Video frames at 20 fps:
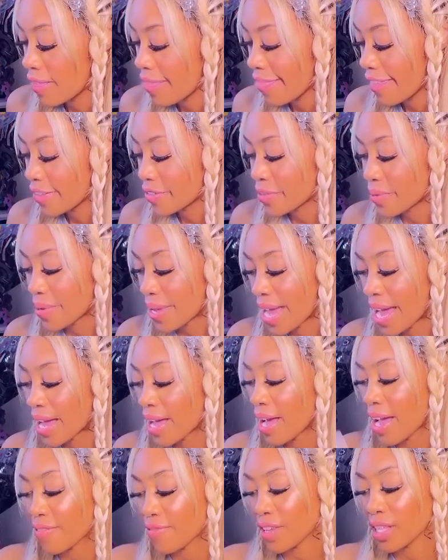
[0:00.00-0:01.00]
So, yeah,
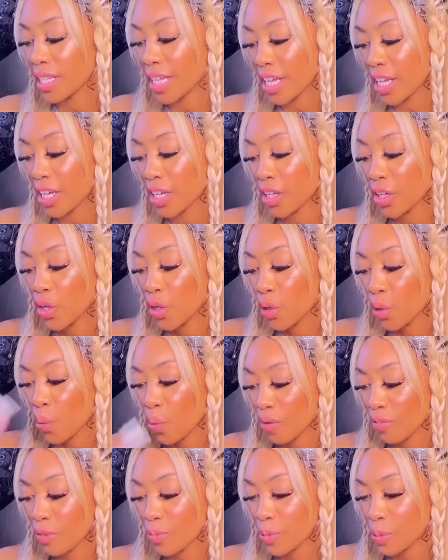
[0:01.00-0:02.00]
I feel like
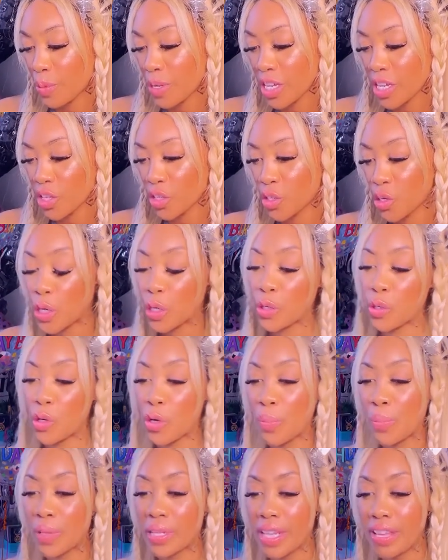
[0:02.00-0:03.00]
whoever I'm speaking to, you're
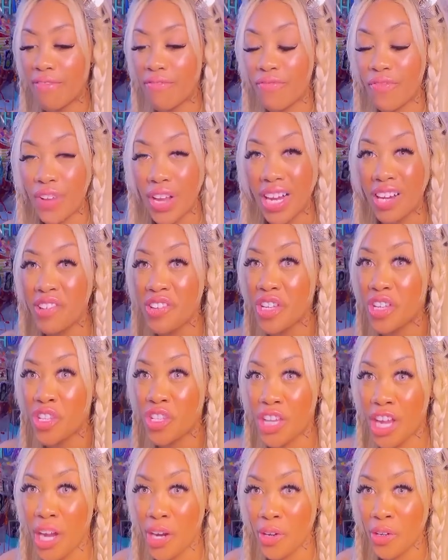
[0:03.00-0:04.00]
normally very
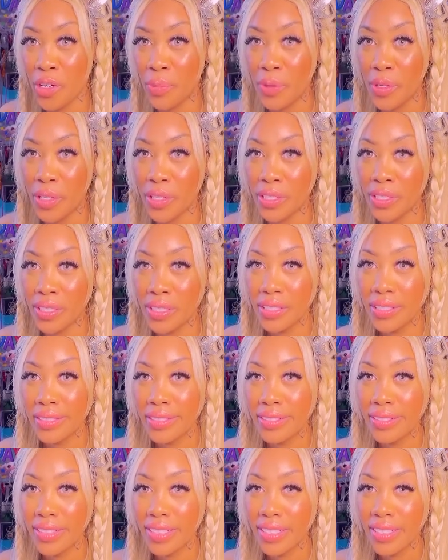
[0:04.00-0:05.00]
charitable.
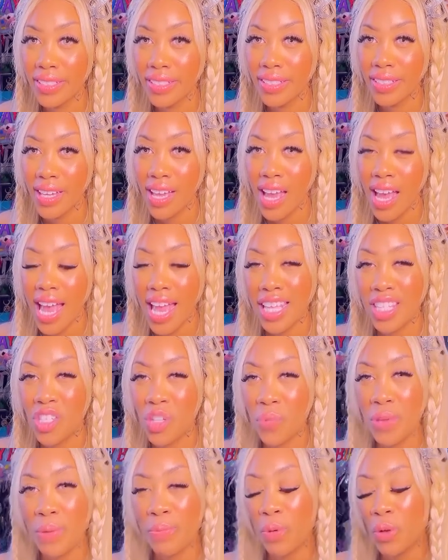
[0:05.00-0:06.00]
And so
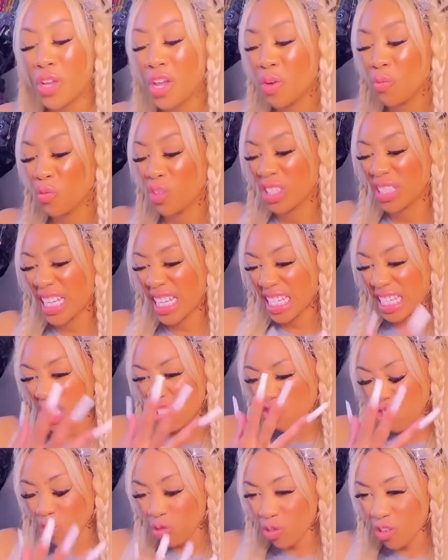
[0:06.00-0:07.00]
people can really
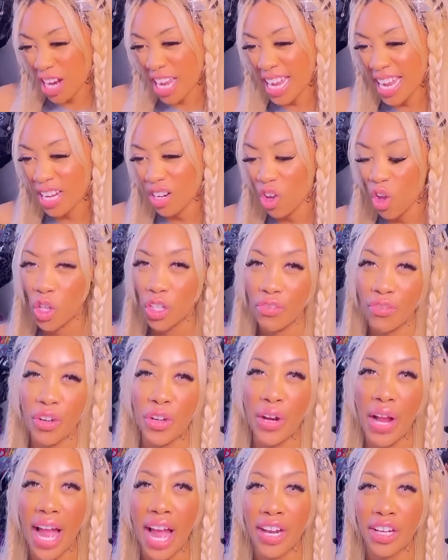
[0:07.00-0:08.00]
drain all of
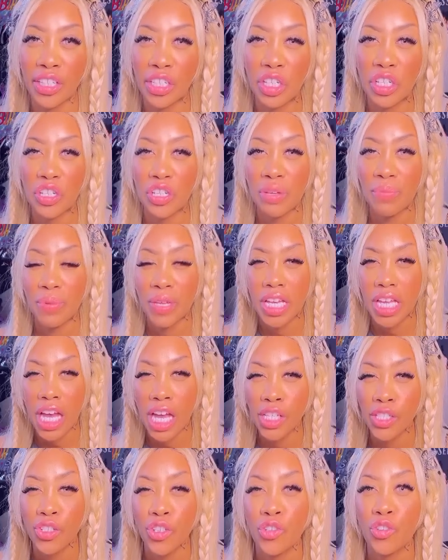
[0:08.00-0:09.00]
your energy
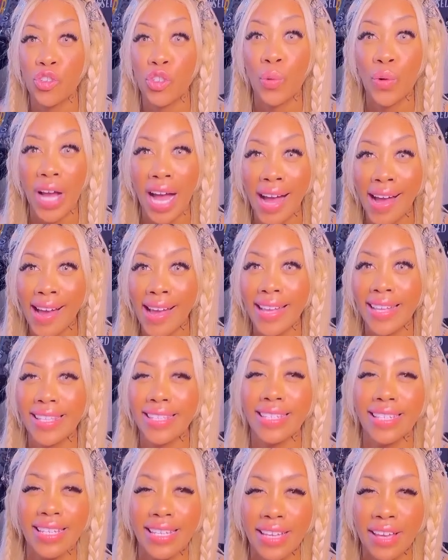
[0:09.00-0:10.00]
because you're so
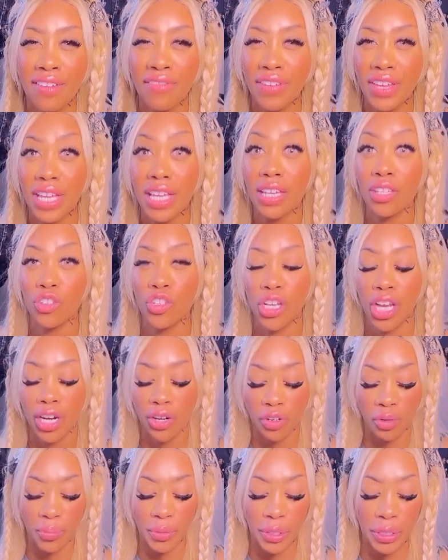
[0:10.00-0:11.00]
kind and giving and
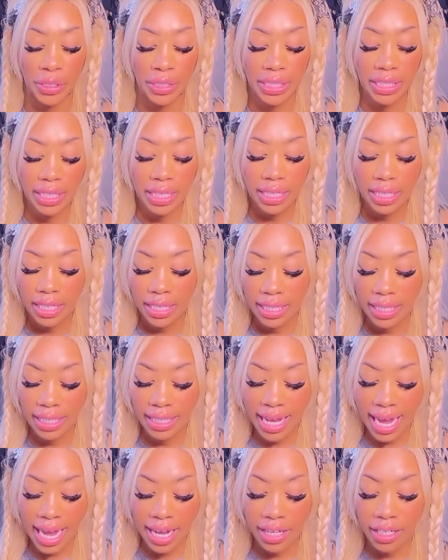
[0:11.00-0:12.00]
charitable.
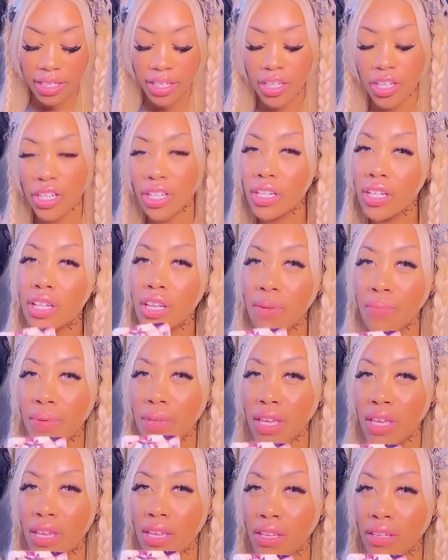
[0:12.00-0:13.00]
Yeah, you're gonna
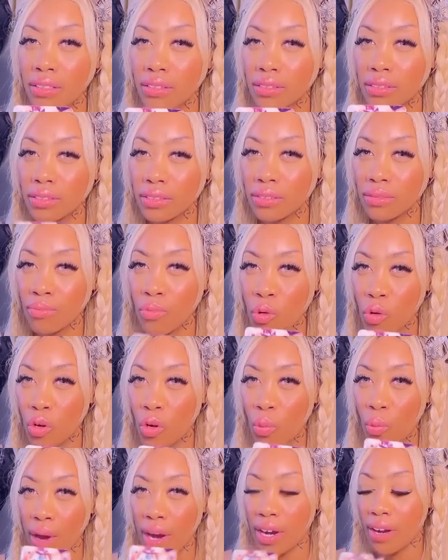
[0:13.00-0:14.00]
be more
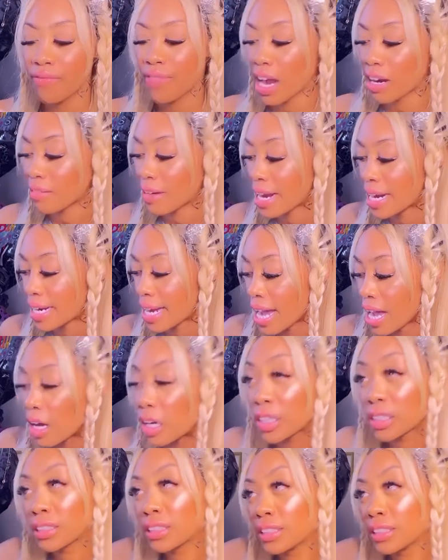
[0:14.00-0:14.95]
aware of that right now.